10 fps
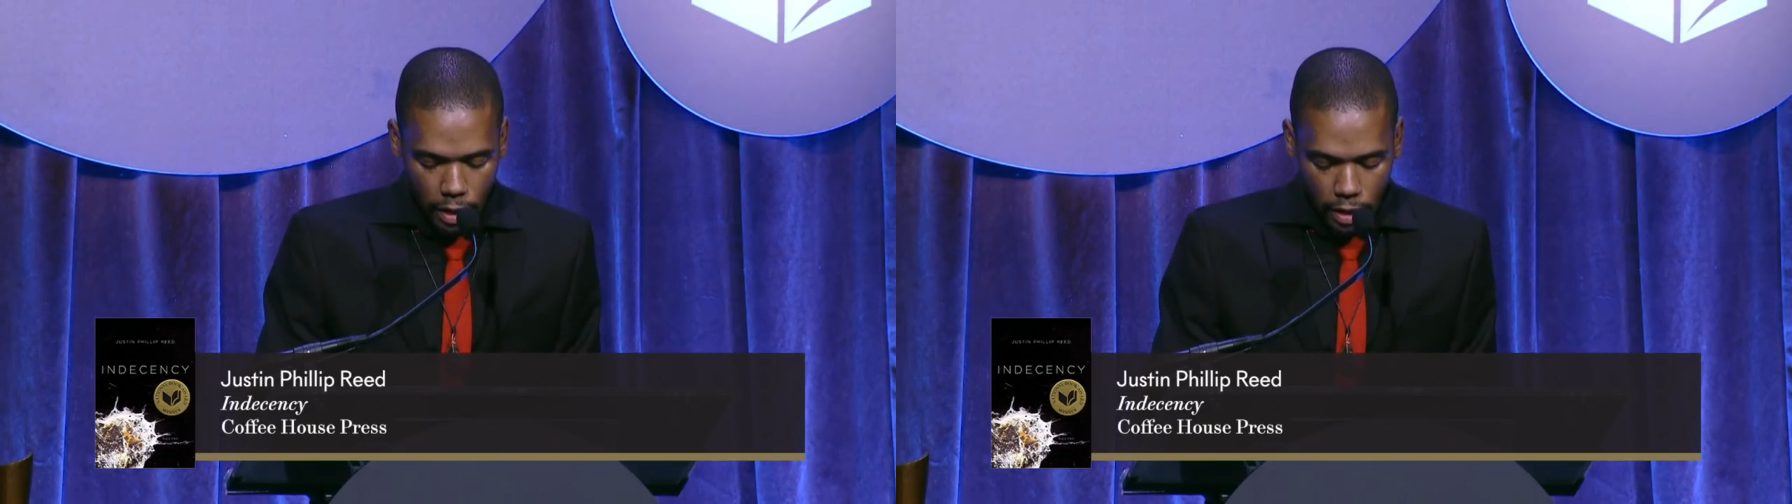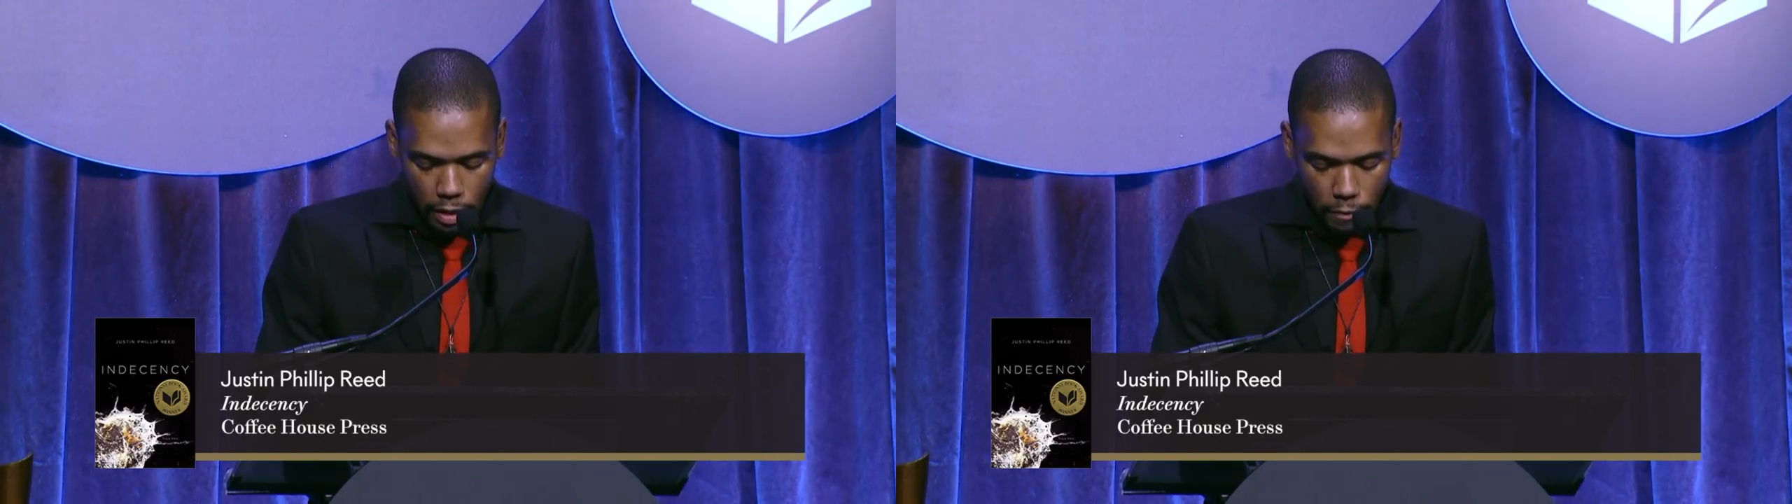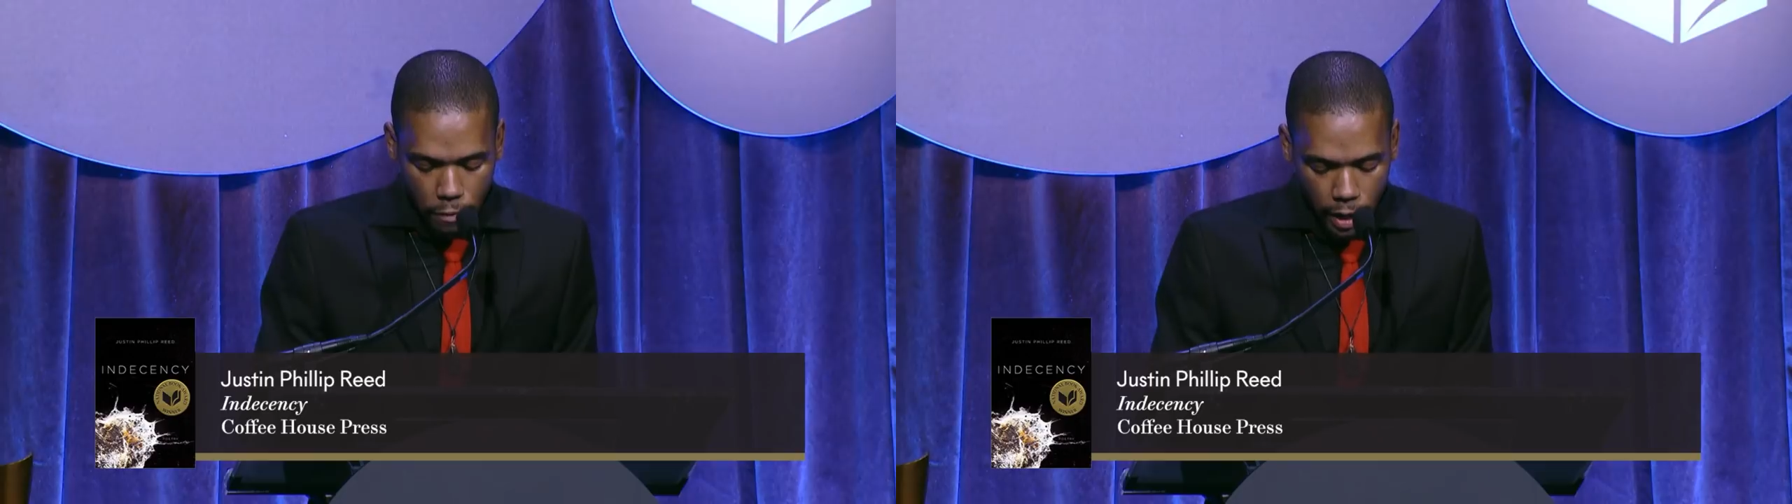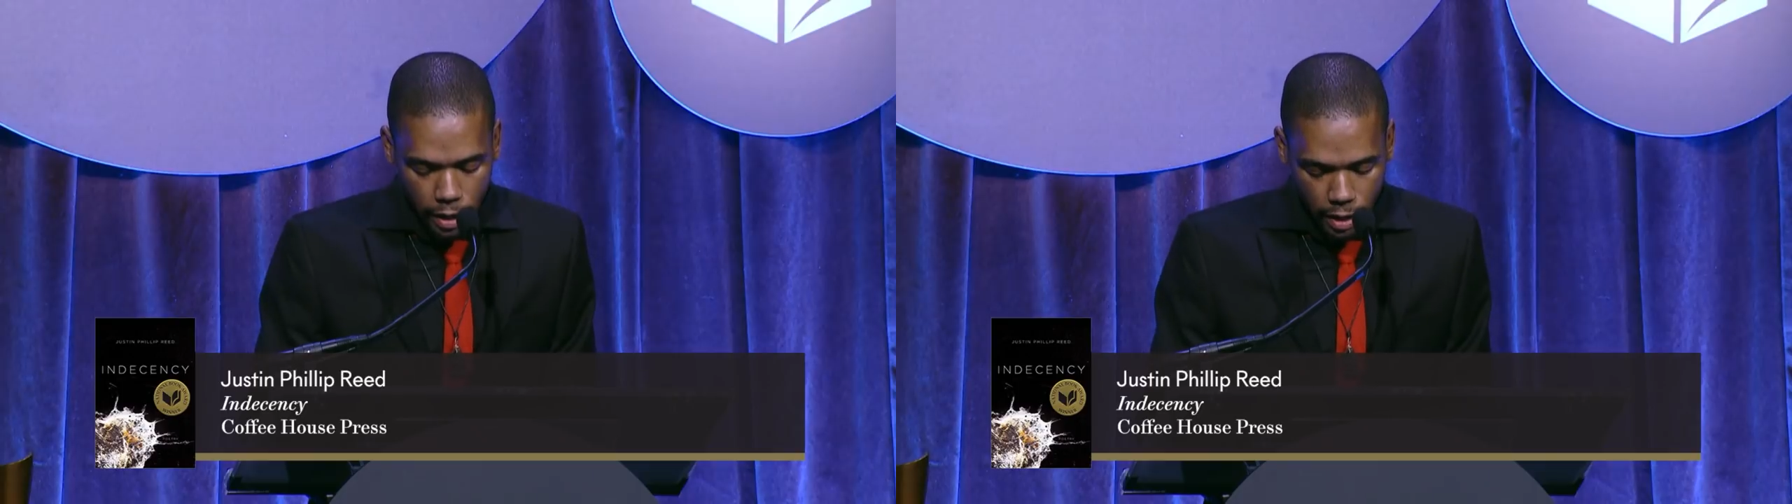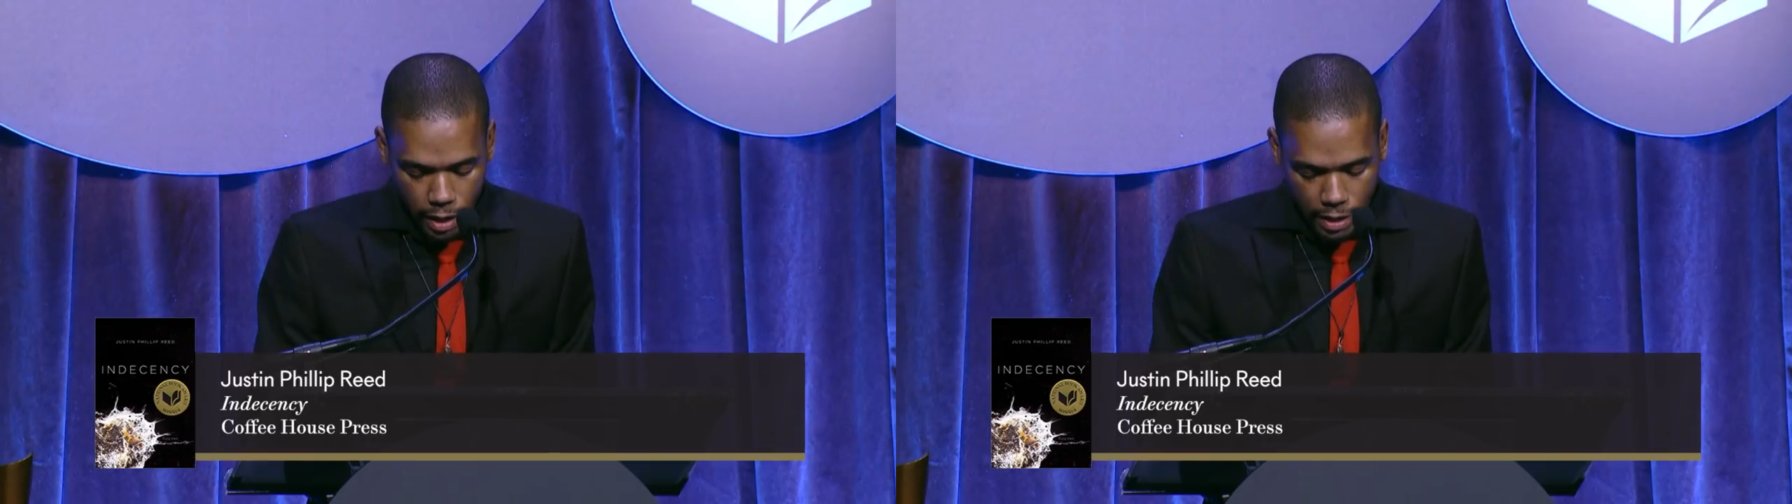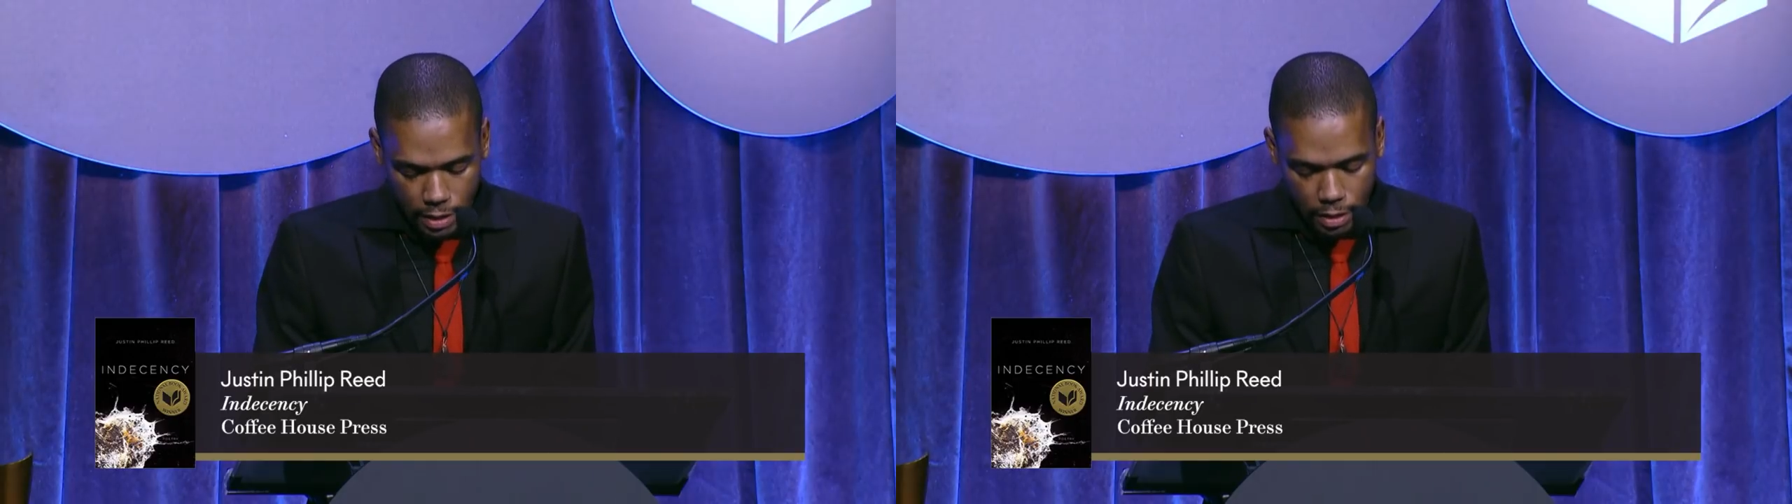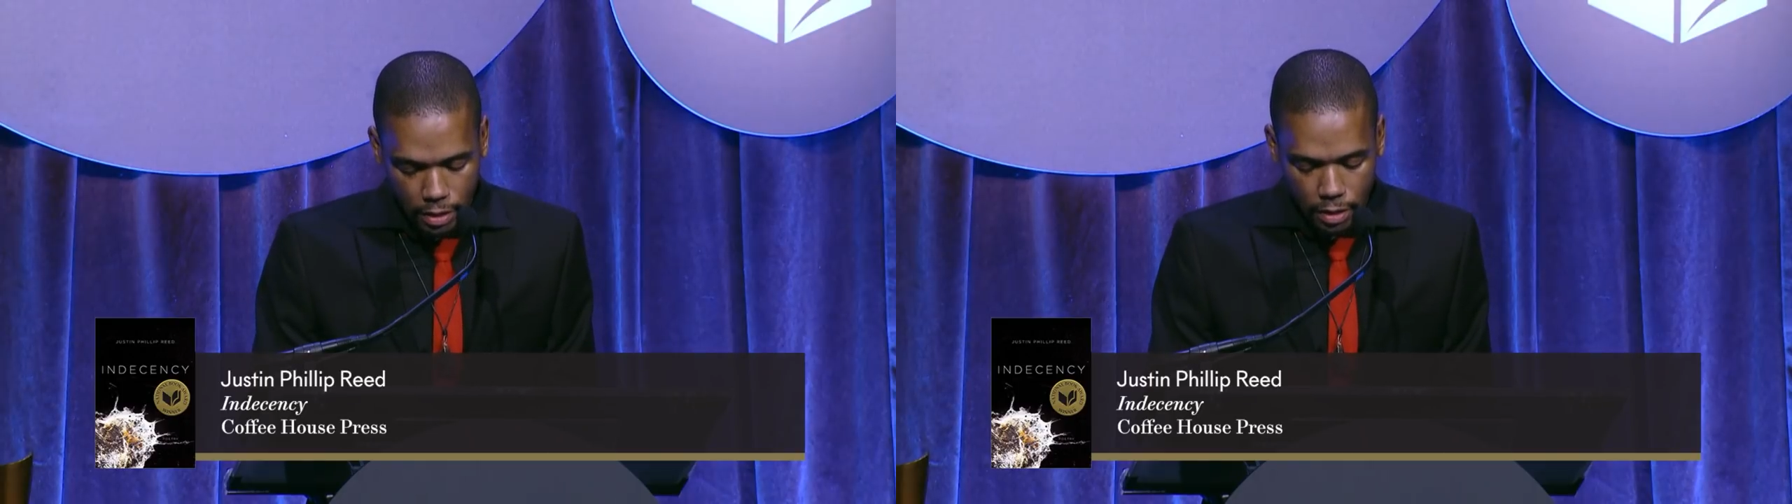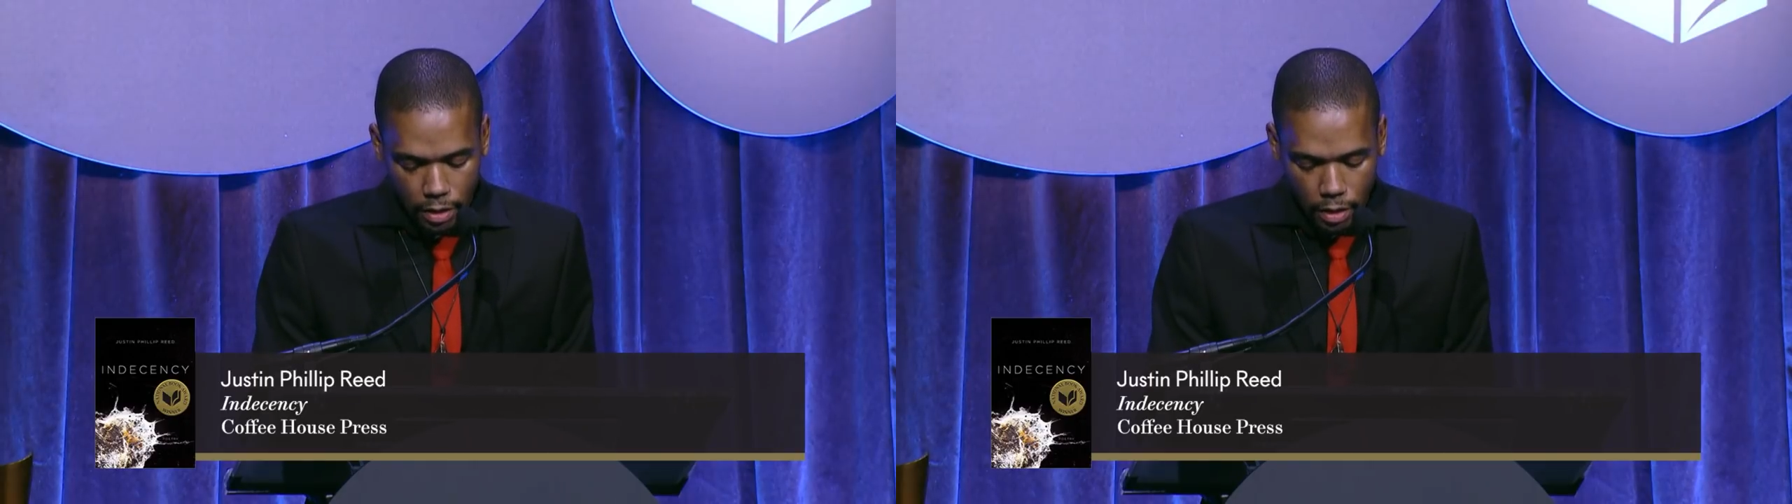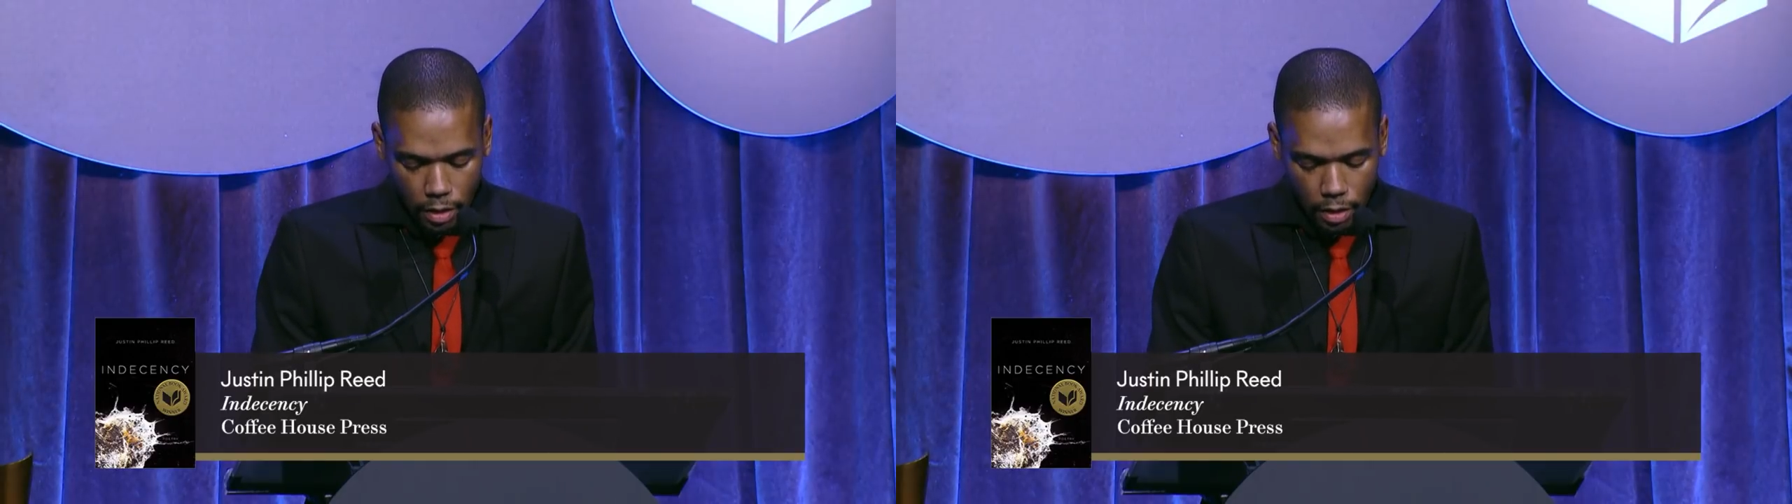and of recognizing